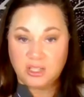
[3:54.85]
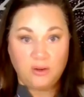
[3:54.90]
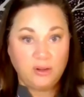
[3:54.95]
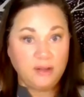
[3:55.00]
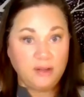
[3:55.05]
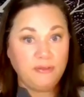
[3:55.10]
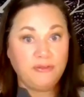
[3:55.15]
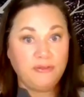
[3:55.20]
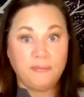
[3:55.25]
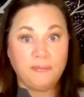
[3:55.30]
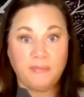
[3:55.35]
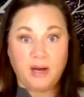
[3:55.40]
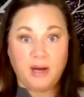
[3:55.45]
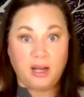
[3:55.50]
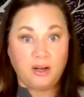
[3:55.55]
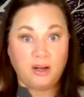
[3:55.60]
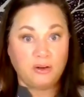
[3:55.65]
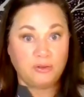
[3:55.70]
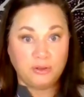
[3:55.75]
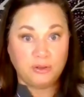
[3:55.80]
only from
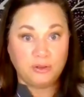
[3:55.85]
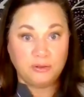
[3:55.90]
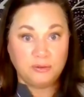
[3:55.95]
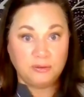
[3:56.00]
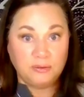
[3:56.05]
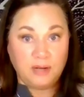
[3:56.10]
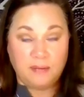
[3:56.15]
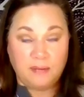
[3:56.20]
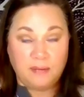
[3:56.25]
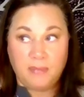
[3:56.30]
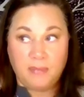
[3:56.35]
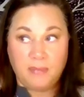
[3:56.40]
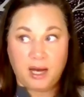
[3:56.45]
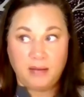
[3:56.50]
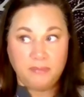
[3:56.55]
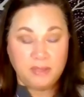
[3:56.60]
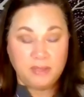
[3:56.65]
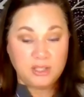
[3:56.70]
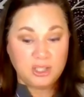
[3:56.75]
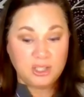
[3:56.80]
my crew and
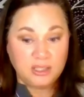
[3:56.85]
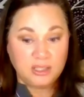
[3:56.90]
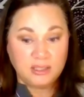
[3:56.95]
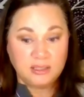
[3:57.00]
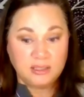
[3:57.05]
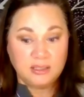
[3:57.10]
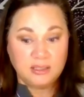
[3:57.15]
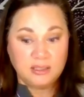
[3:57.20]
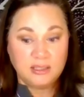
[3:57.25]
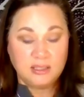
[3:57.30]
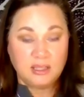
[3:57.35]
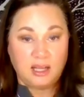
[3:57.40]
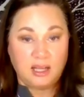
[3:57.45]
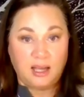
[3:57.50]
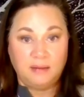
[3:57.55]
my missions